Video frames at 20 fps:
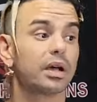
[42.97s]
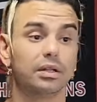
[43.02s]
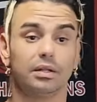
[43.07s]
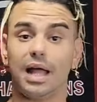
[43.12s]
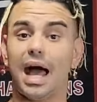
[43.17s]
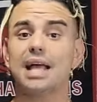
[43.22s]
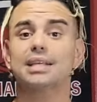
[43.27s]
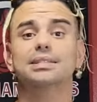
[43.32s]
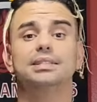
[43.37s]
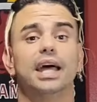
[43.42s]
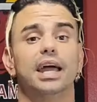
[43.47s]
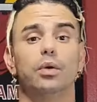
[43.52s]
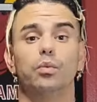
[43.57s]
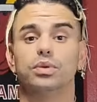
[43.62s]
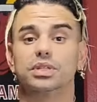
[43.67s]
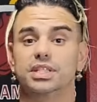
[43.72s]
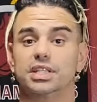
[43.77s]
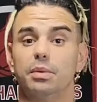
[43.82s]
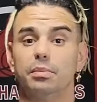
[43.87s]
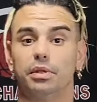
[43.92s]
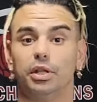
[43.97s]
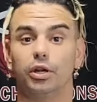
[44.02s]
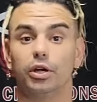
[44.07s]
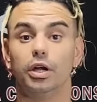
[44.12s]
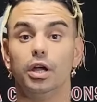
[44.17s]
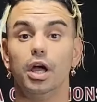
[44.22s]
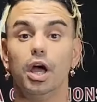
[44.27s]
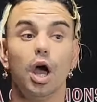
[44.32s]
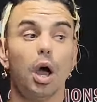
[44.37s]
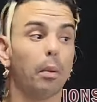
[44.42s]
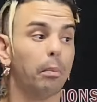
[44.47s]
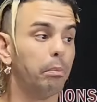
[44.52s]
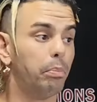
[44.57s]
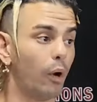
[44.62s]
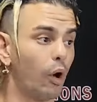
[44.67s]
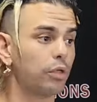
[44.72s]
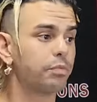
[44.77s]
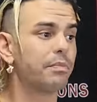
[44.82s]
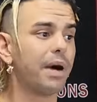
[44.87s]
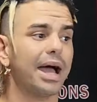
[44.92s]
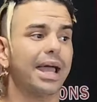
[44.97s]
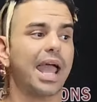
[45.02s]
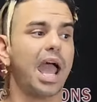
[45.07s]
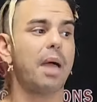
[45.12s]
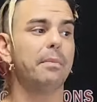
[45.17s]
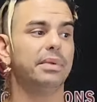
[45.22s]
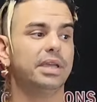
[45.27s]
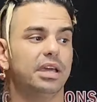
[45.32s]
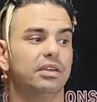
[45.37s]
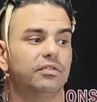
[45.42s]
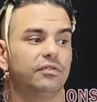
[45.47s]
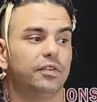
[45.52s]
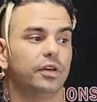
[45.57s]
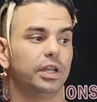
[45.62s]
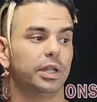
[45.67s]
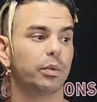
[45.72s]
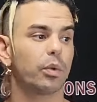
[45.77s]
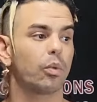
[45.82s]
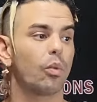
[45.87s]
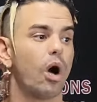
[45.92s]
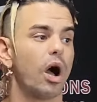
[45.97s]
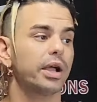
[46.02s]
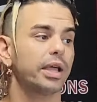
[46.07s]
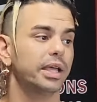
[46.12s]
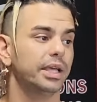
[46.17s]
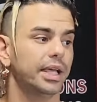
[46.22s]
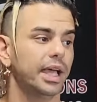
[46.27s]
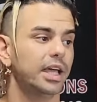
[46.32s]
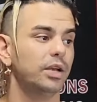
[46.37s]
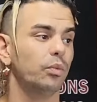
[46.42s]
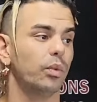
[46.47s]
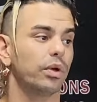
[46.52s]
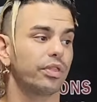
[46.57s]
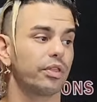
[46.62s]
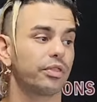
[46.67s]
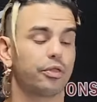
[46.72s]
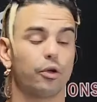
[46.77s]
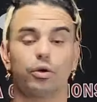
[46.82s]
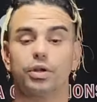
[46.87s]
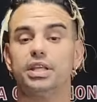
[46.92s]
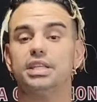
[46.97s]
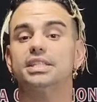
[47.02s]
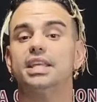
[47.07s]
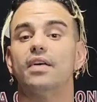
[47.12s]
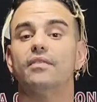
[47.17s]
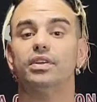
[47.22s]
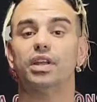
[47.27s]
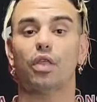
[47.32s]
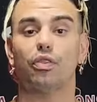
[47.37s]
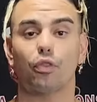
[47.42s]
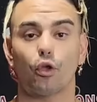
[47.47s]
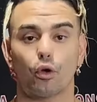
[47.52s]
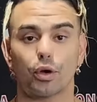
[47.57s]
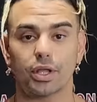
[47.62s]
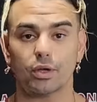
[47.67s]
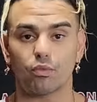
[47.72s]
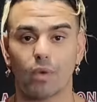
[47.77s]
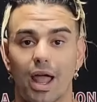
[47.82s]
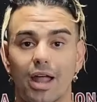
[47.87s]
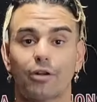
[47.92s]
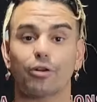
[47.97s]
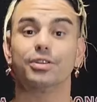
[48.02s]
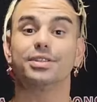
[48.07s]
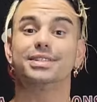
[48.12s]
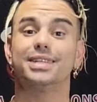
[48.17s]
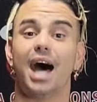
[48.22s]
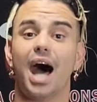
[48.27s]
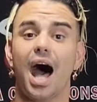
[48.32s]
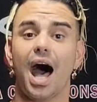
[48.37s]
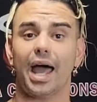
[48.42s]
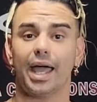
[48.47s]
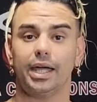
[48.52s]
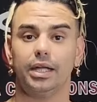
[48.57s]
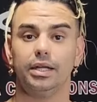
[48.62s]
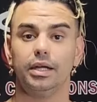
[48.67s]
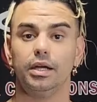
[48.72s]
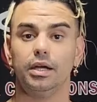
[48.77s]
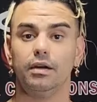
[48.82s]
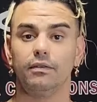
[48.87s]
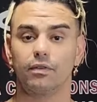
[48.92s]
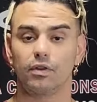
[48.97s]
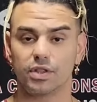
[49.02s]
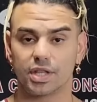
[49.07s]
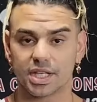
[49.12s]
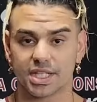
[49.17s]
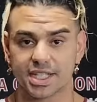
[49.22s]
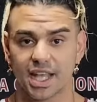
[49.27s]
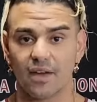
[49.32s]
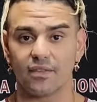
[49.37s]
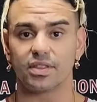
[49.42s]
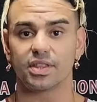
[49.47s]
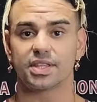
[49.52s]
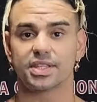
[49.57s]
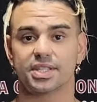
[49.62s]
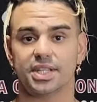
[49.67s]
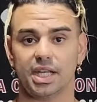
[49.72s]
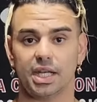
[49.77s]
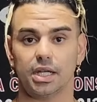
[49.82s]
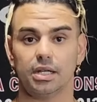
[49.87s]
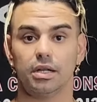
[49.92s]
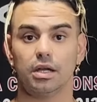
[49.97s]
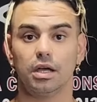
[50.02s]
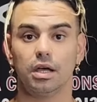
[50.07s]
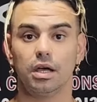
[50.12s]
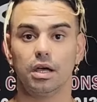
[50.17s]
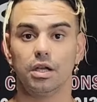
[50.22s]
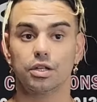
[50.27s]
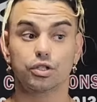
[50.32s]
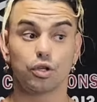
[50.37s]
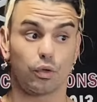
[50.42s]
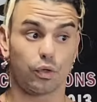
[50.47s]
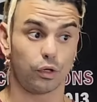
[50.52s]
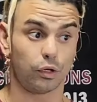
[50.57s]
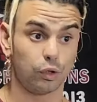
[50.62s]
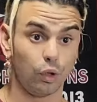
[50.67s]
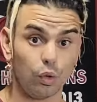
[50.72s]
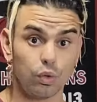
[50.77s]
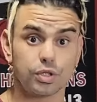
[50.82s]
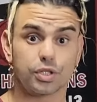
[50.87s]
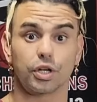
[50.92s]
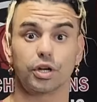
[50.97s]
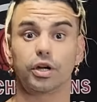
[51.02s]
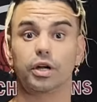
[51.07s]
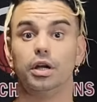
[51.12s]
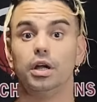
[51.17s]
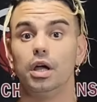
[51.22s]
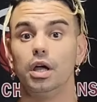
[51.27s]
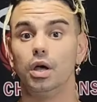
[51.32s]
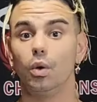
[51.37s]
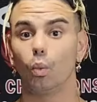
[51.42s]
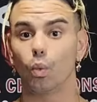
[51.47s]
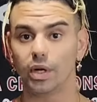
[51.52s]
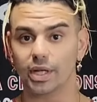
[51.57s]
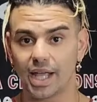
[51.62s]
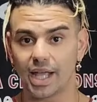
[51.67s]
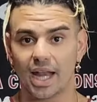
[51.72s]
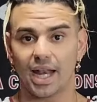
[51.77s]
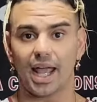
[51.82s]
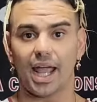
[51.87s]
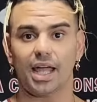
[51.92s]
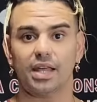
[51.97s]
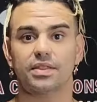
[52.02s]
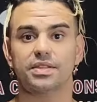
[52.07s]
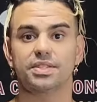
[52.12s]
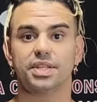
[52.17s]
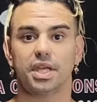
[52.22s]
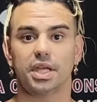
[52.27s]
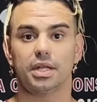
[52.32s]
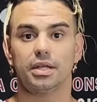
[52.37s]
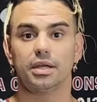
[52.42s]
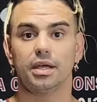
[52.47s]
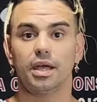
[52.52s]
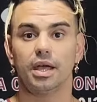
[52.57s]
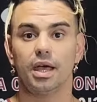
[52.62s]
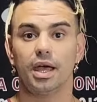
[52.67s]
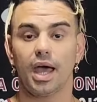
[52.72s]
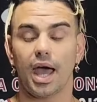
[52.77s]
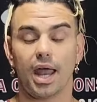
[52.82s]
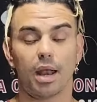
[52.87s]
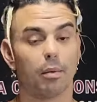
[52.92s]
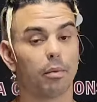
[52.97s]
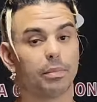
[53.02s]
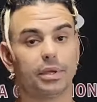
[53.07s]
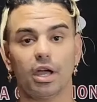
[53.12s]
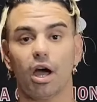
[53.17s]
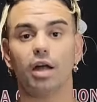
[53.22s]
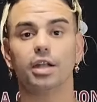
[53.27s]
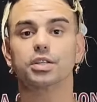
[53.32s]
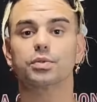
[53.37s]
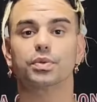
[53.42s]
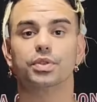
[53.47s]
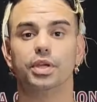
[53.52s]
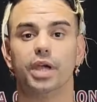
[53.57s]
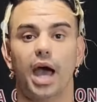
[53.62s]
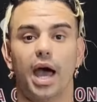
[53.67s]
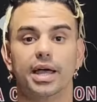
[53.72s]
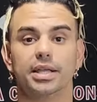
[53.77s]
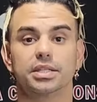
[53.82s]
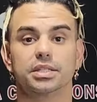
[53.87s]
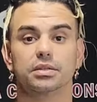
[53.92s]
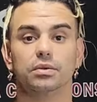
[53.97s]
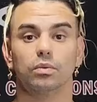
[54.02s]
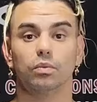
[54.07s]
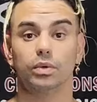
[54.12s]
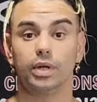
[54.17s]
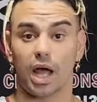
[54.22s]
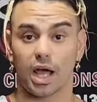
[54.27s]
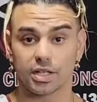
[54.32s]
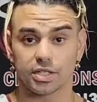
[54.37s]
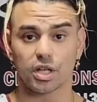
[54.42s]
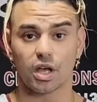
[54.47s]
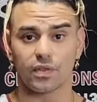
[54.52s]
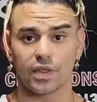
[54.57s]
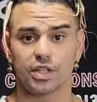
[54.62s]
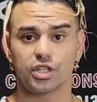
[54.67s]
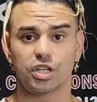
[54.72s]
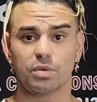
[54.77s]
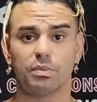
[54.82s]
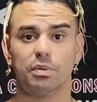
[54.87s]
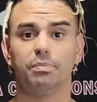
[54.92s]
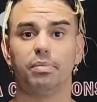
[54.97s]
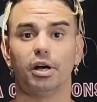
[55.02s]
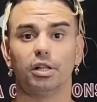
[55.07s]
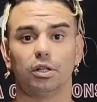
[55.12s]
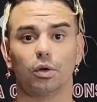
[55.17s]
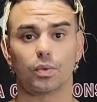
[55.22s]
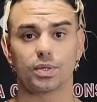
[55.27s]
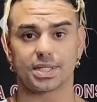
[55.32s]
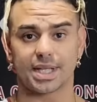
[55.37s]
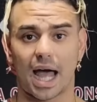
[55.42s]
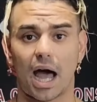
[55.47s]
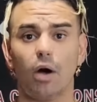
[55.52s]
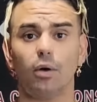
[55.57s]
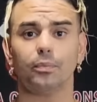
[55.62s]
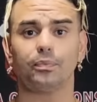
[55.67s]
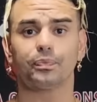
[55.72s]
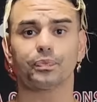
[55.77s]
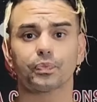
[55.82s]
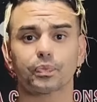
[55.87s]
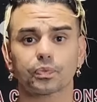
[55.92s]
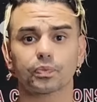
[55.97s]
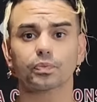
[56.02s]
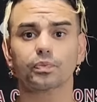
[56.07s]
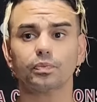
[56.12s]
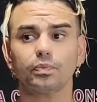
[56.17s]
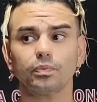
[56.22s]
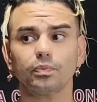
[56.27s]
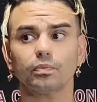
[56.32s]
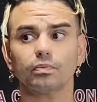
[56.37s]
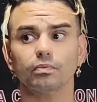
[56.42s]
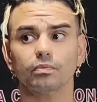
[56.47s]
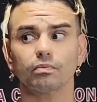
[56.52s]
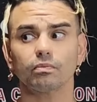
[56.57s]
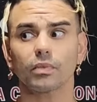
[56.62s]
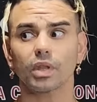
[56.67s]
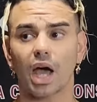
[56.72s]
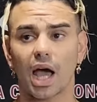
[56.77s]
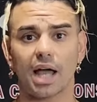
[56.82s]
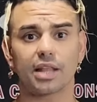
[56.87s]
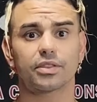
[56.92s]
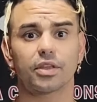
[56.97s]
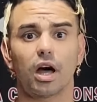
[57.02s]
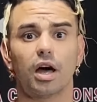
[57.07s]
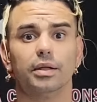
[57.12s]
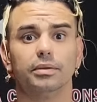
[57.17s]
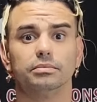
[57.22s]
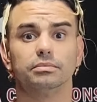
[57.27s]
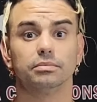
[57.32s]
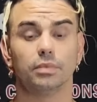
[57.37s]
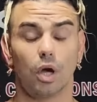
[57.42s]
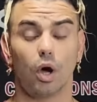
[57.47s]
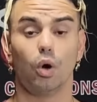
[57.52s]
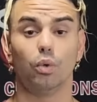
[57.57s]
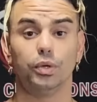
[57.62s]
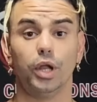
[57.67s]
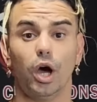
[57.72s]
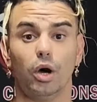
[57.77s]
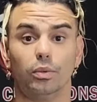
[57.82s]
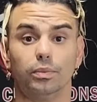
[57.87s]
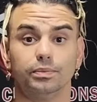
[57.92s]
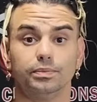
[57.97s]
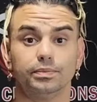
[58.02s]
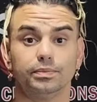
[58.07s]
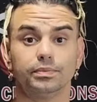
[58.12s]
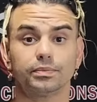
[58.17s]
Last night was similar. Both Miami and Philly were walking in with a 37 and 30 record tied for the seventh seed. So the loser would get eighth seed. And I'm gonna be honest with you guys. When I saw that Jimmy Butler was out, I thought, oh no.